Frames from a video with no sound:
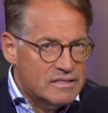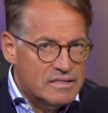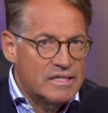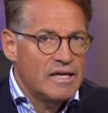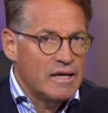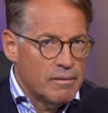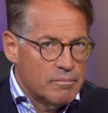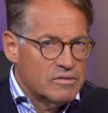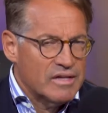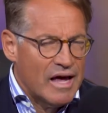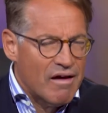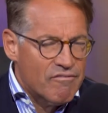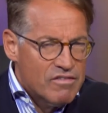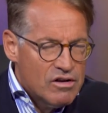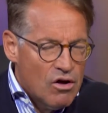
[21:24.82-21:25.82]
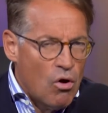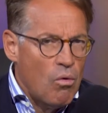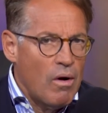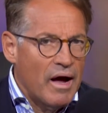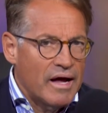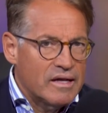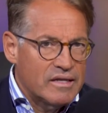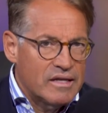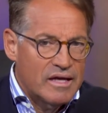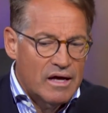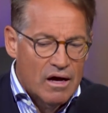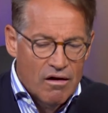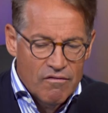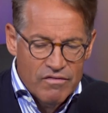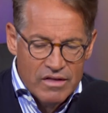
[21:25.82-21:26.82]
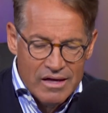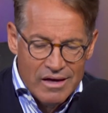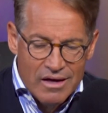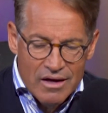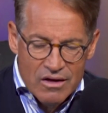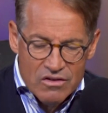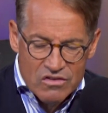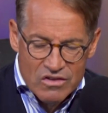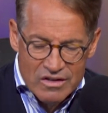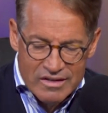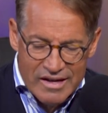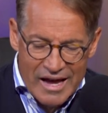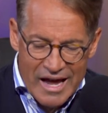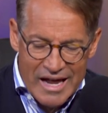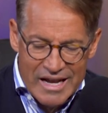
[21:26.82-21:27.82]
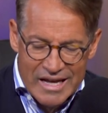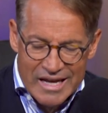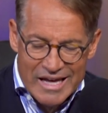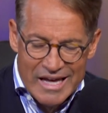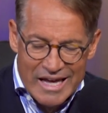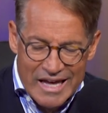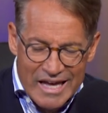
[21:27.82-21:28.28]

seem to have no idea of the satanic